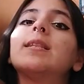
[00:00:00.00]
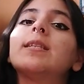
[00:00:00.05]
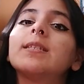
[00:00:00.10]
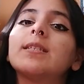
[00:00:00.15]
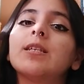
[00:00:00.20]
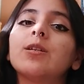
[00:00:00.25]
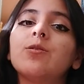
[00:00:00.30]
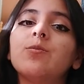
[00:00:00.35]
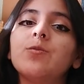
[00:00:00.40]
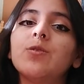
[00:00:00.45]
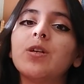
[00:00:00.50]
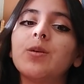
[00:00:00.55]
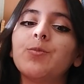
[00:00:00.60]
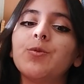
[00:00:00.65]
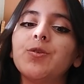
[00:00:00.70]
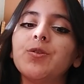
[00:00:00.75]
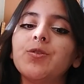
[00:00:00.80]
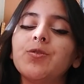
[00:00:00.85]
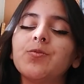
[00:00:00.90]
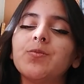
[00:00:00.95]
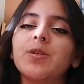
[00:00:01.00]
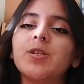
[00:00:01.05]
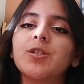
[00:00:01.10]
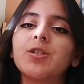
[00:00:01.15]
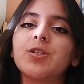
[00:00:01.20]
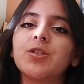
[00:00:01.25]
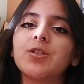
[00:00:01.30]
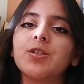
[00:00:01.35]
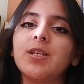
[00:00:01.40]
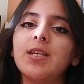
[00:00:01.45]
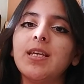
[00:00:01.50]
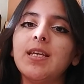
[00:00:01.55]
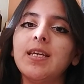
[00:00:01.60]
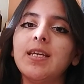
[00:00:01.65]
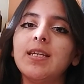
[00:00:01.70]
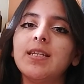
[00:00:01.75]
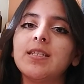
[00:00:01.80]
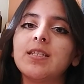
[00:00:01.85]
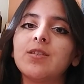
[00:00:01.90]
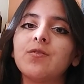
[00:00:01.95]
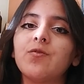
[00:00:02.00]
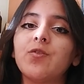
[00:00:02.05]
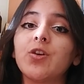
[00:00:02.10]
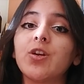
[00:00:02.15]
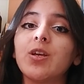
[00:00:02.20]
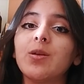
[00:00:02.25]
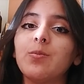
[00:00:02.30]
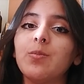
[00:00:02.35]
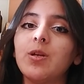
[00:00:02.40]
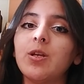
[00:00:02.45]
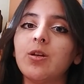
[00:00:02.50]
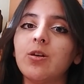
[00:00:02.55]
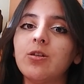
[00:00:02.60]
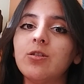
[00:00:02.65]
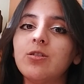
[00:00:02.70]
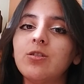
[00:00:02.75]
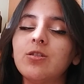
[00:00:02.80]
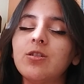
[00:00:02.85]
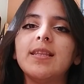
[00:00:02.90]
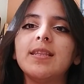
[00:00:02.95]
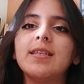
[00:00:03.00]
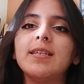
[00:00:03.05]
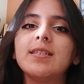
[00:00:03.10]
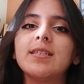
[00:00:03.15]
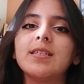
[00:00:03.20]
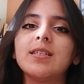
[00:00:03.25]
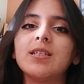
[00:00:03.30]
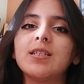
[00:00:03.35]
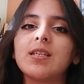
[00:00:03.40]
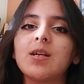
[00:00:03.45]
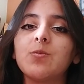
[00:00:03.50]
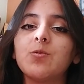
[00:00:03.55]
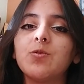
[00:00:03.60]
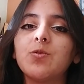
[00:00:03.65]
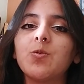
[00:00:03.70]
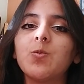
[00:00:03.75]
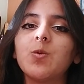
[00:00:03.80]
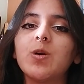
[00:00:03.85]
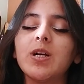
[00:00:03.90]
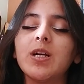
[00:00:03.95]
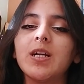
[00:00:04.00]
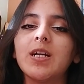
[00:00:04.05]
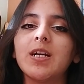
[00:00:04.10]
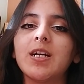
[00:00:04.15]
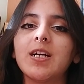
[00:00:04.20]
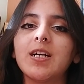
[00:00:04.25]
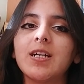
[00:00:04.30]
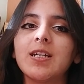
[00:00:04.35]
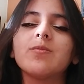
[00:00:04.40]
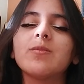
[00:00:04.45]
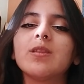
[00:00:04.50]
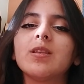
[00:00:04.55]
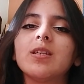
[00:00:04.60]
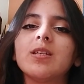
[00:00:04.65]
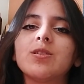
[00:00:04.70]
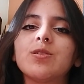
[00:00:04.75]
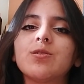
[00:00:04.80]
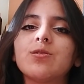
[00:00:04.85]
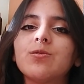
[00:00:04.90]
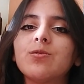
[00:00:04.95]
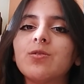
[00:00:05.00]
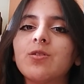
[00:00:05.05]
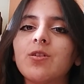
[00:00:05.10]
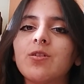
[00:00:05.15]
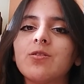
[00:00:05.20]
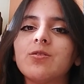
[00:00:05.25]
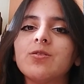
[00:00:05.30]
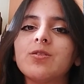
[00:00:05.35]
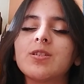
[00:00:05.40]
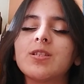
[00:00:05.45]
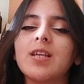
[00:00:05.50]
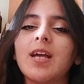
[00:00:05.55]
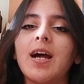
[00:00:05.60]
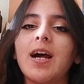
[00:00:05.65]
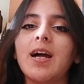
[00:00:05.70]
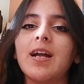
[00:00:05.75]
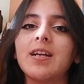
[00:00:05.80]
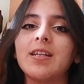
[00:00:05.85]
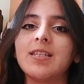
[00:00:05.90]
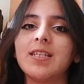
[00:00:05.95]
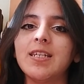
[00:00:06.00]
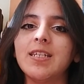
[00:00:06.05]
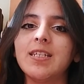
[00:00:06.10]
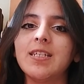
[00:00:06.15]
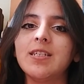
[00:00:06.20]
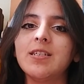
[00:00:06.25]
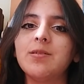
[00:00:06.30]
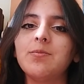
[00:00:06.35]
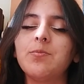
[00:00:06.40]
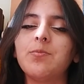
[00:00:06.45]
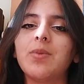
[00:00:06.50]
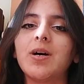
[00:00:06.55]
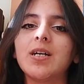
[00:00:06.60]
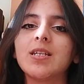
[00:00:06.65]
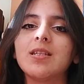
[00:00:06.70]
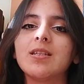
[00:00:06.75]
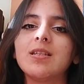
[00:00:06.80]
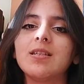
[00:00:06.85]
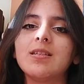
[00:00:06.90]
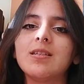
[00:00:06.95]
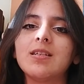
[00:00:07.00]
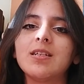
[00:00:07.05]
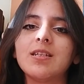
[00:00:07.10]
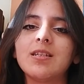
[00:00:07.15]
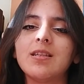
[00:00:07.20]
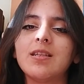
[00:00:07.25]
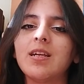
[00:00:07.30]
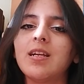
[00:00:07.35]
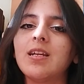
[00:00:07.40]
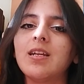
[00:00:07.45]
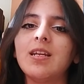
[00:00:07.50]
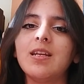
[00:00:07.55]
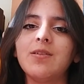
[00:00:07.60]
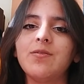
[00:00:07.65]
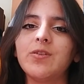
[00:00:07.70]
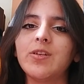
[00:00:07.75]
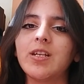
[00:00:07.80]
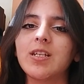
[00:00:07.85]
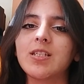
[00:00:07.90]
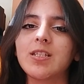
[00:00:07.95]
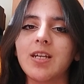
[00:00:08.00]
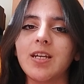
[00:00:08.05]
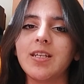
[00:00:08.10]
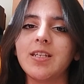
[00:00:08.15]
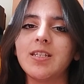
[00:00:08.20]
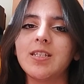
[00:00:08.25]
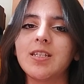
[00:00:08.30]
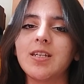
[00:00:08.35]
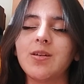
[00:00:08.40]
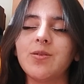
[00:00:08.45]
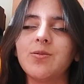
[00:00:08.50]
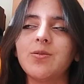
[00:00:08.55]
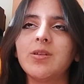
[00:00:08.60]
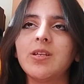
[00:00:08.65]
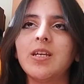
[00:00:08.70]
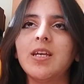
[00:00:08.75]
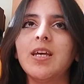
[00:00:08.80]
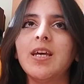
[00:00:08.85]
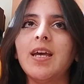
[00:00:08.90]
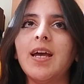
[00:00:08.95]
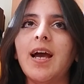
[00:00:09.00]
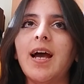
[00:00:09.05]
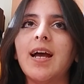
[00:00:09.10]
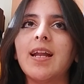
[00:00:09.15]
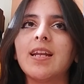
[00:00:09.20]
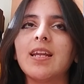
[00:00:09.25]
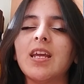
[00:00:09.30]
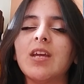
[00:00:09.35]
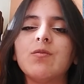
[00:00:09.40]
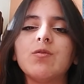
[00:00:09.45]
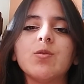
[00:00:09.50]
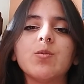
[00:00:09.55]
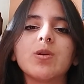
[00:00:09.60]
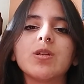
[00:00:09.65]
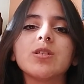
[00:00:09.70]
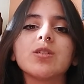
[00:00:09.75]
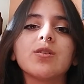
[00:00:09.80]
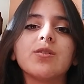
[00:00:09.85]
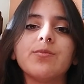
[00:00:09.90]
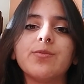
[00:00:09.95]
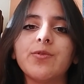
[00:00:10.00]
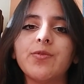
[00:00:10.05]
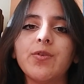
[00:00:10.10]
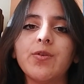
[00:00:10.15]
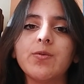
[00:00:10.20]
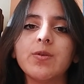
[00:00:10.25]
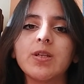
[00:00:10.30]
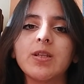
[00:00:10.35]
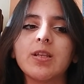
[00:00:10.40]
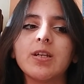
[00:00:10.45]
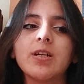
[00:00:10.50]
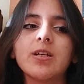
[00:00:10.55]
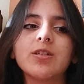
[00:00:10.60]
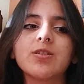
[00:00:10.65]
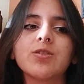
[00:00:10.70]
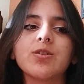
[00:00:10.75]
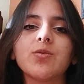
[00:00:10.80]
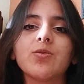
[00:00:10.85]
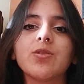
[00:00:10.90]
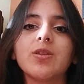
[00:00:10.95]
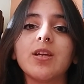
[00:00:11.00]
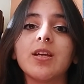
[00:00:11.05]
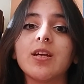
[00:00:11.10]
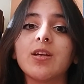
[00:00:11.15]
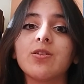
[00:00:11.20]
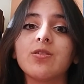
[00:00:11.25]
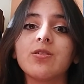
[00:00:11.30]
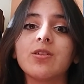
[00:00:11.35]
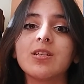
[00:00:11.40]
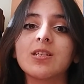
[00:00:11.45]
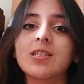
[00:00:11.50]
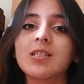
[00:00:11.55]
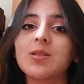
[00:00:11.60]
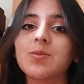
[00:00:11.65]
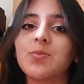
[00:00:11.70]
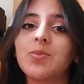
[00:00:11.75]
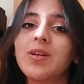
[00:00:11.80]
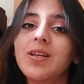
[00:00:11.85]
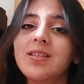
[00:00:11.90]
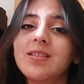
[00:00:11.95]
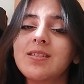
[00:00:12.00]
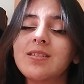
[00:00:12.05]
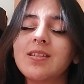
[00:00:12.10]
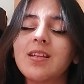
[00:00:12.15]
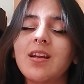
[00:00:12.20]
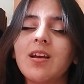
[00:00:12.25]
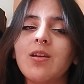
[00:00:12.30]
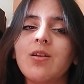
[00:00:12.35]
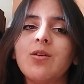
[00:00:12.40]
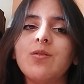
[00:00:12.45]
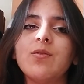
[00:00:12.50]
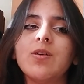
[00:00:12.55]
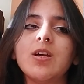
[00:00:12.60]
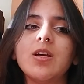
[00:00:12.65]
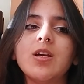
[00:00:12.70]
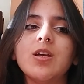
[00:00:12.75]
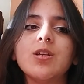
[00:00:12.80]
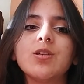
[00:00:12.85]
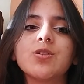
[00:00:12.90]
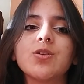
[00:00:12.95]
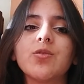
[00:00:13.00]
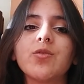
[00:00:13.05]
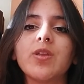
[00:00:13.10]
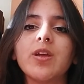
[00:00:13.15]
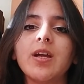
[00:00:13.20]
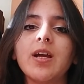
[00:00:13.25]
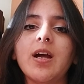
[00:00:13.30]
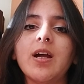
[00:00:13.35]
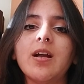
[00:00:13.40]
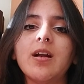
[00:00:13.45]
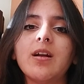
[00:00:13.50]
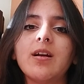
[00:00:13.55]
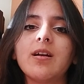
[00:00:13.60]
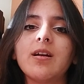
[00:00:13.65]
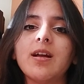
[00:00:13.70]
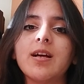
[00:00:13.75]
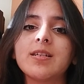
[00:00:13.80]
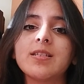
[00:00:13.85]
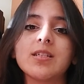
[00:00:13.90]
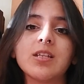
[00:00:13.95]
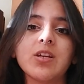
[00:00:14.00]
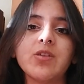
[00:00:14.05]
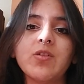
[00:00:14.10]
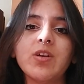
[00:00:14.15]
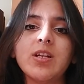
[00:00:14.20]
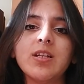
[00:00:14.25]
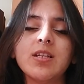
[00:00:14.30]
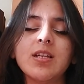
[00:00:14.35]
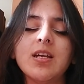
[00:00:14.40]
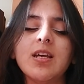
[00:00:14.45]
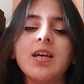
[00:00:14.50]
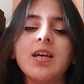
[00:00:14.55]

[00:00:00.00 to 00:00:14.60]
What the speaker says: And the second book I'm going to mention is Forget Me Not. This is a book where these two girls are dating, but they live in a tiny town and everyone is homophobic there, so they cannot express their love. So they are a secret.